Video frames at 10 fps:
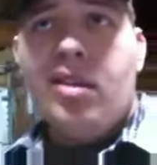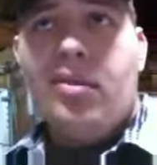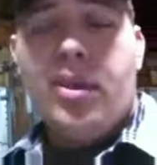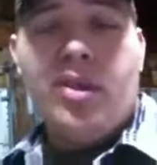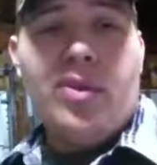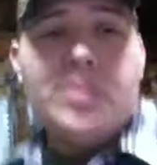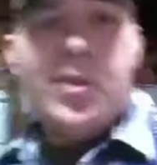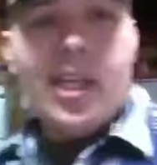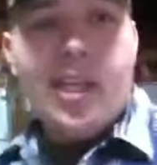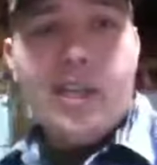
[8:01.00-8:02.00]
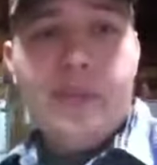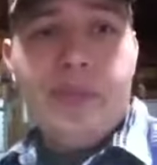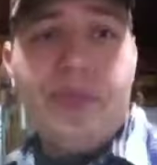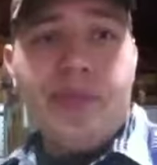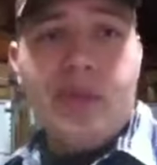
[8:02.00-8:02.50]
with the Whisper Daddy,
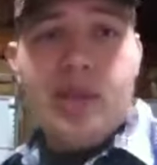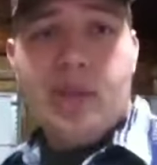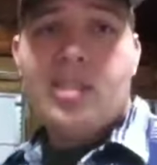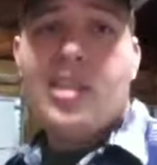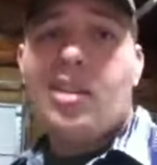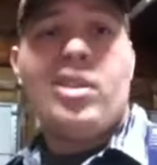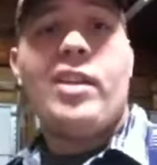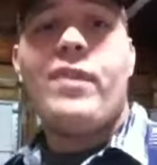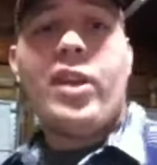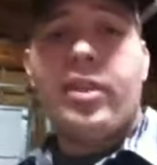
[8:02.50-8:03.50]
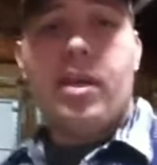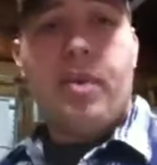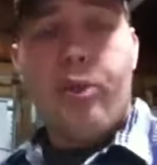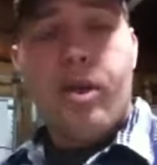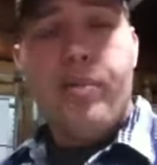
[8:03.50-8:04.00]
to be honest, I don't like firing
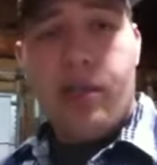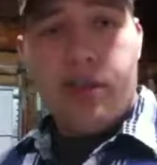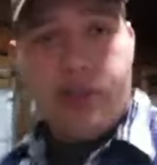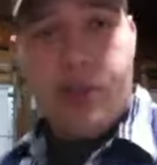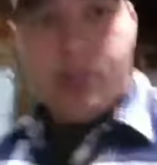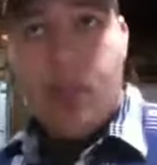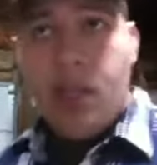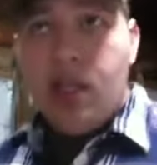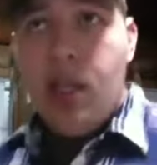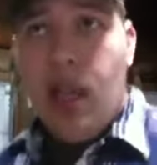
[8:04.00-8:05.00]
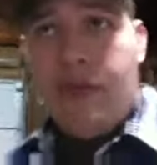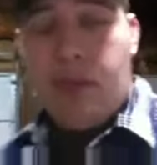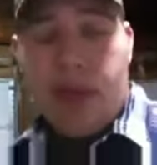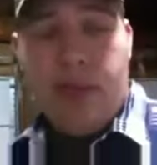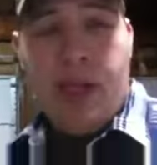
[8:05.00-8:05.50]
up 3 burners if I'm
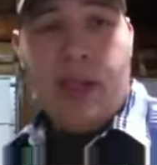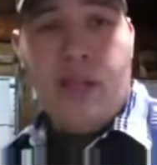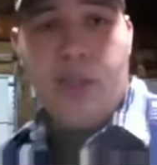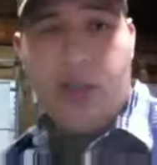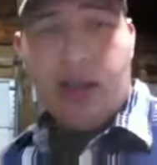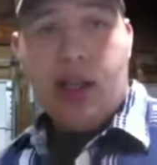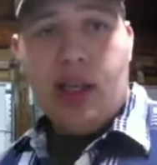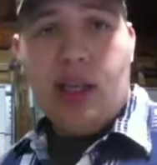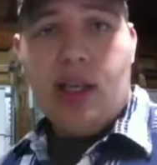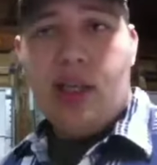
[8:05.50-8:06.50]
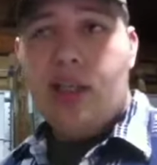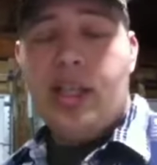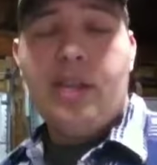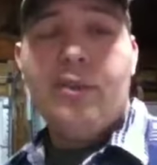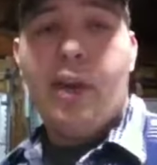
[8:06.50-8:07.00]
going to make a
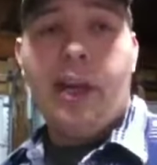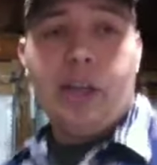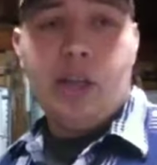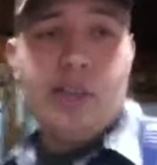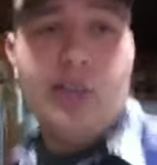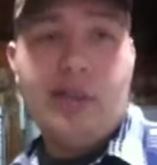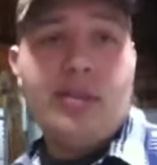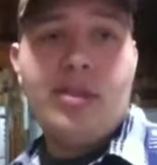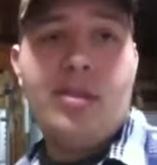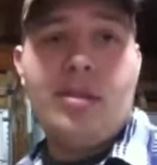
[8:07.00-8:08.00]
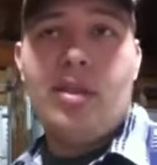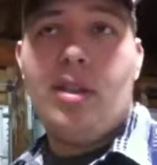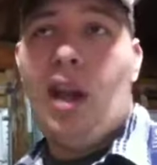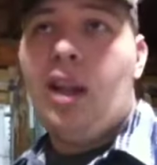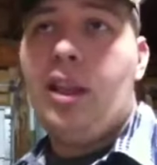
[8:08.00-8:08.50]
key ring or
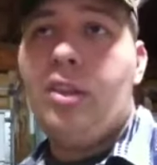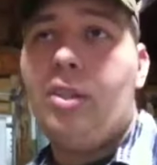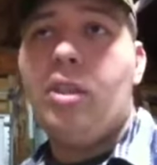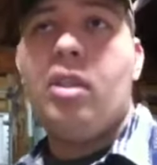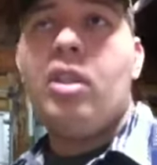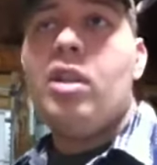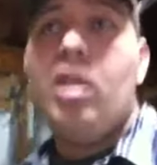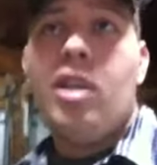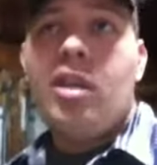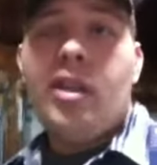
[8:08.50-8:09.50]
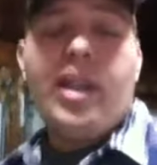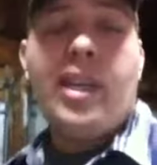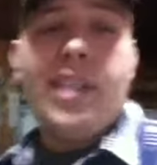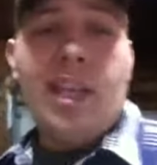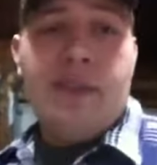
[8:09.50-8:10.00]
a little
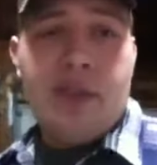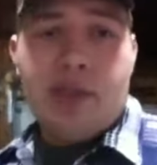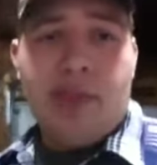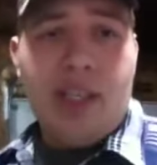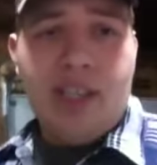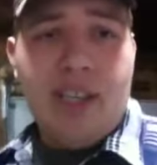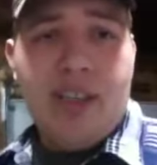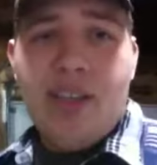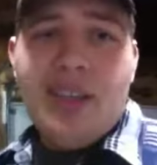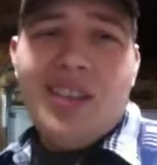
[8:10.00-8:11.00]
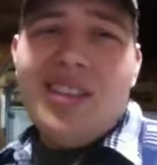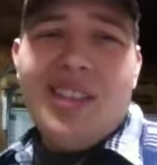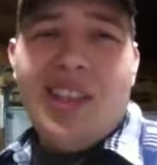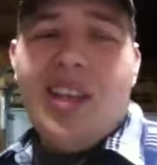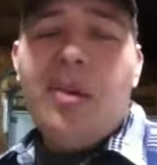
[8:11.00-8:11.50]
neck knife or something like that.
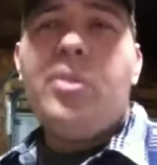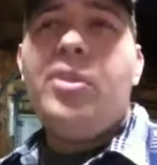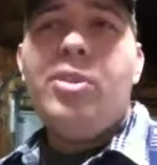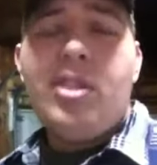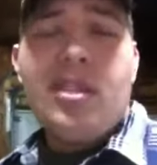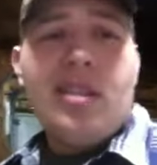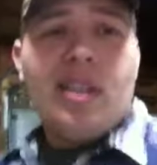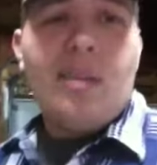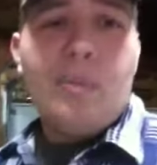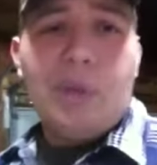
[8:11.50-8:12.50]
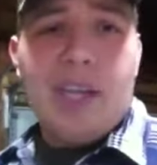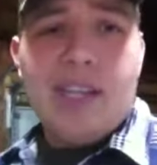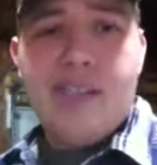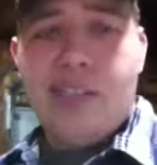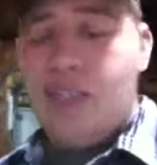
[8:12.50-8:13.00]
It uses a lot more
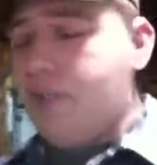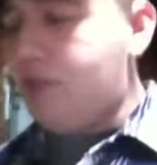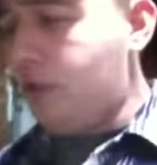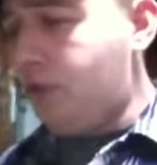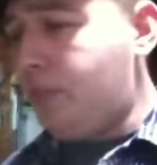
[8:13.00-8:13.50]
gas than I have to.